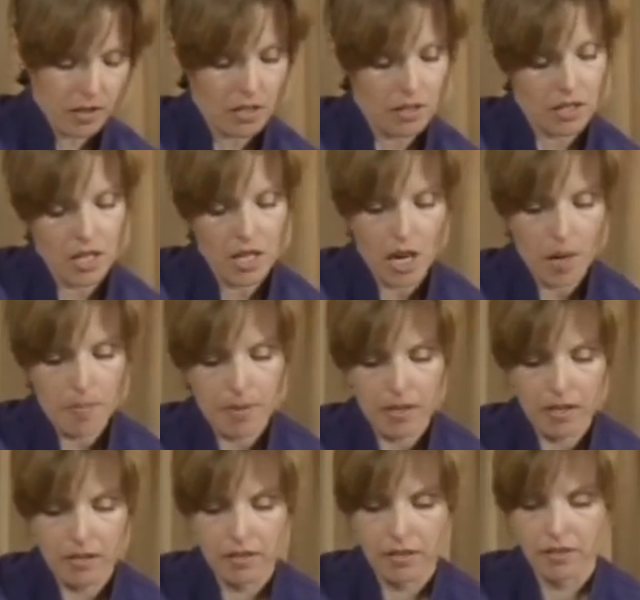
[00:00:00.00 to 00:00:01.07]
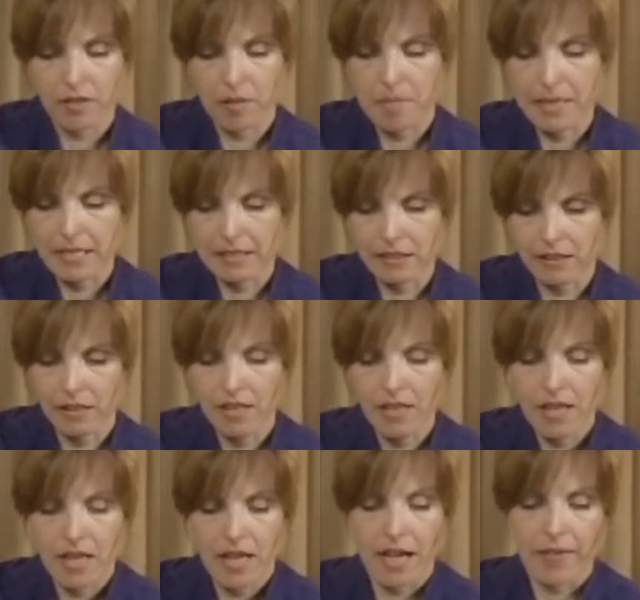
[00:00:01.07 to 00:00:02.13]
the upper, the middle
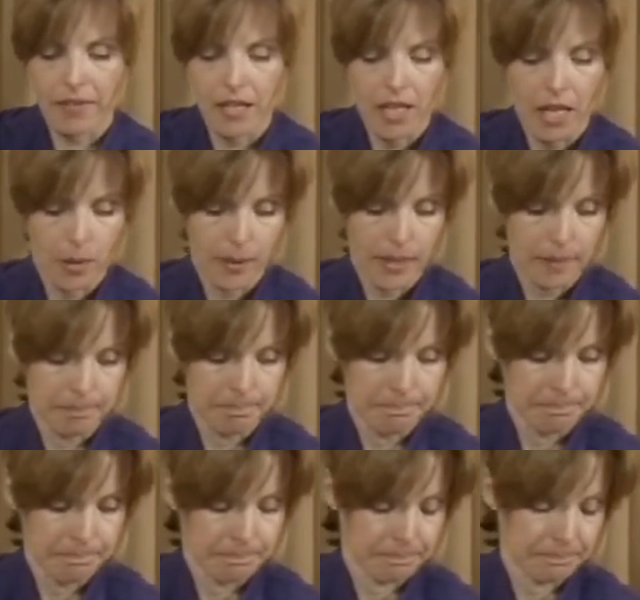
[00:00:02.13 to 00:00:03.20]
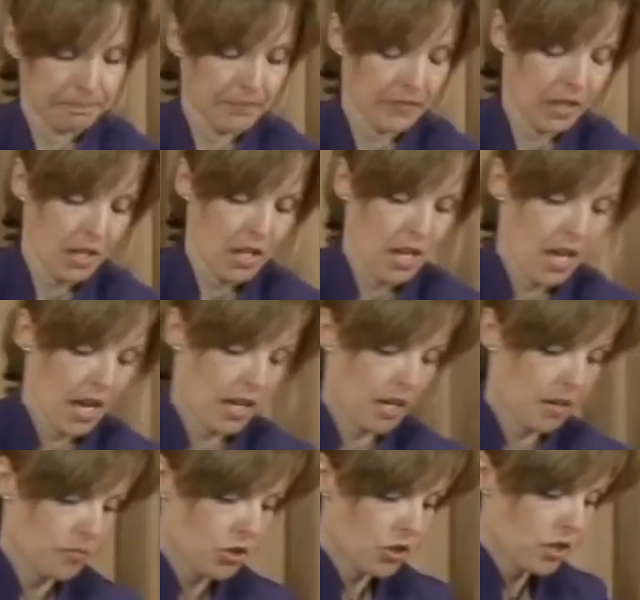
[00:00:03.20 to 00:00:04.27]
and the lower. and
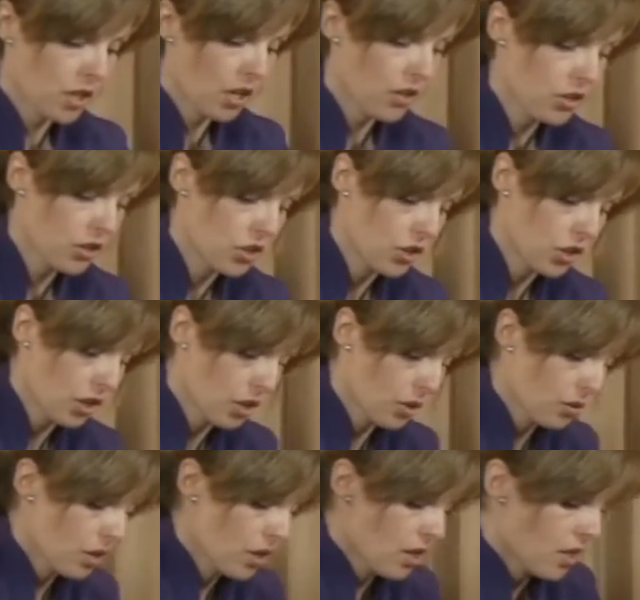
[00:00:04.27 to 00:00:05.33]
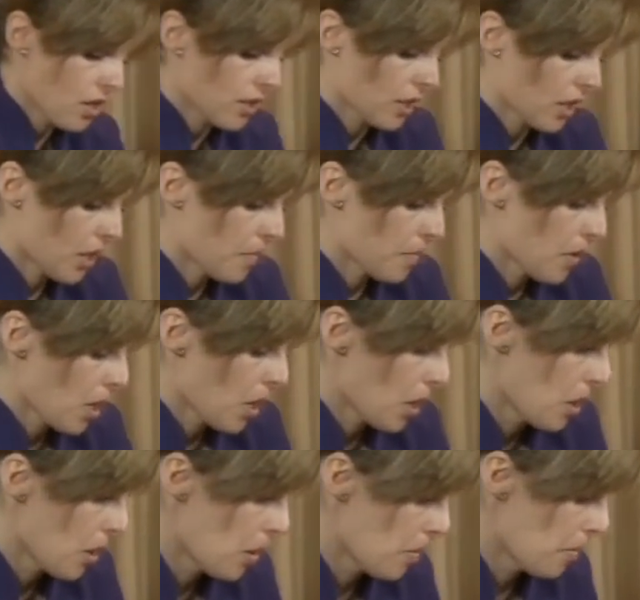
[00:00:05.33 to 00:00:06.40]
I'm just going to do
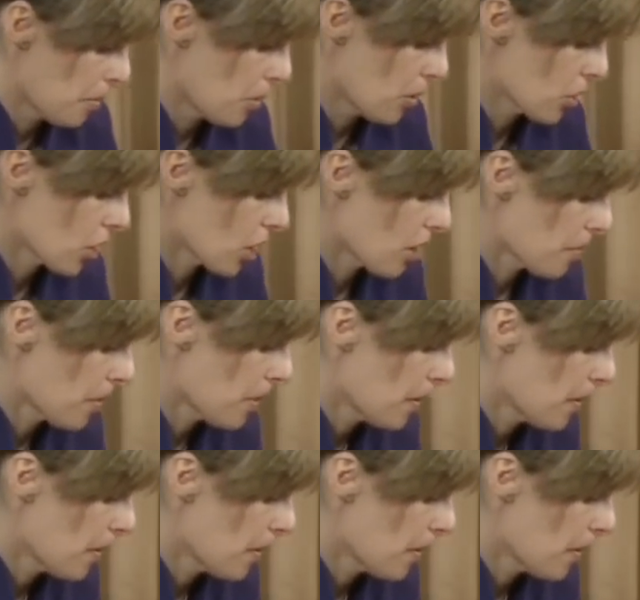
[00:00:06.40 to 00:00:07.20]
some push-up